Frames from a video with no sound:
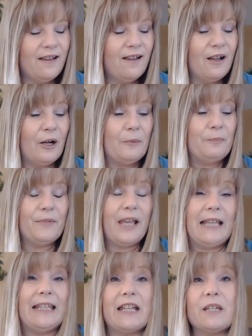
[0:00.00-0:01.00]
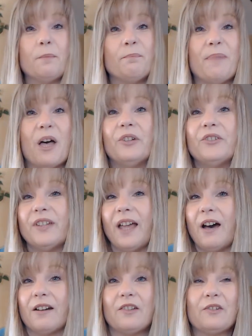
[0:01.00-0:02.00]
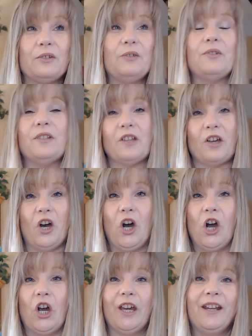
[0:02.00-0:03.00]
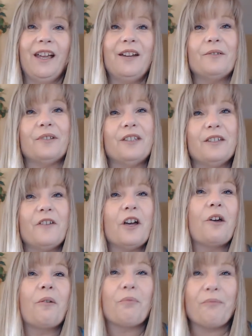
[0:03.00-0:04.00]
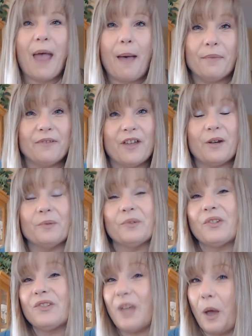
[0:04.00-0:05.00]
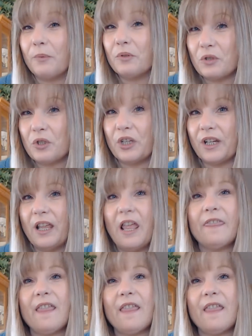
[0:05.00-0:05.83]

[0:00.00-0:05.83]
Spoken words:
I like to belt out a tune in the car, and I don't give a crap if I don't sound good.